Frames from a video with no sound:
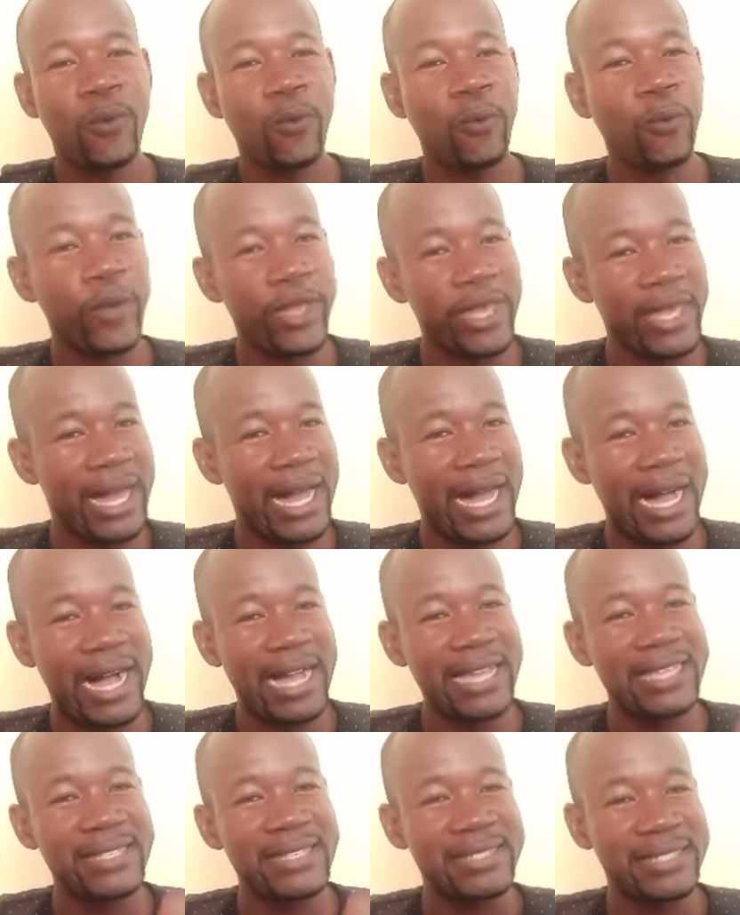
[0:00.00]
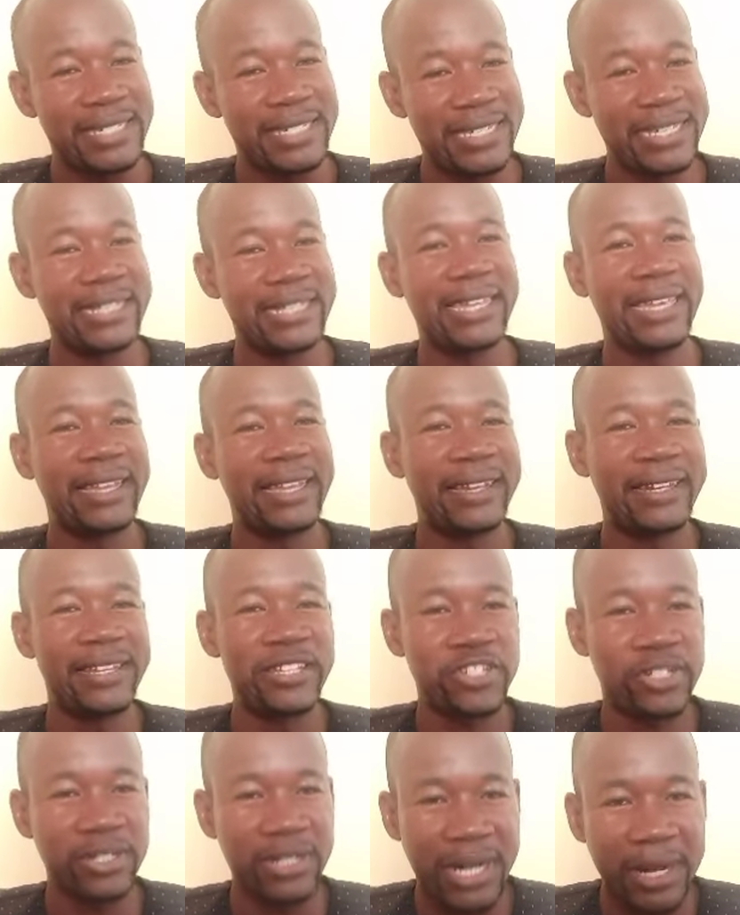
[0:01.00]
We are studying
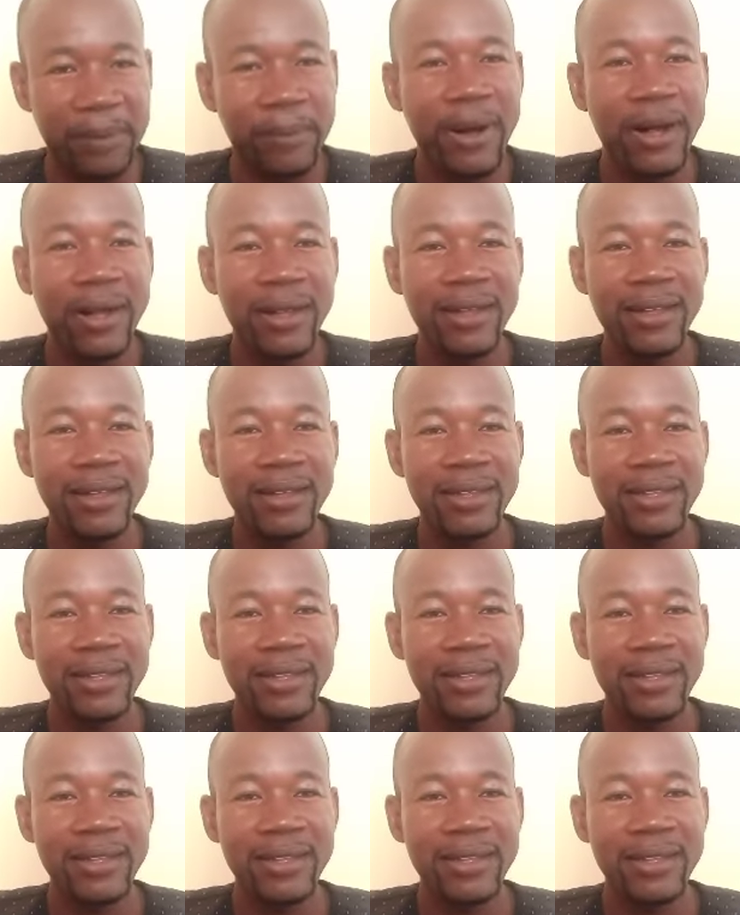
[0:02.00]
English grammar.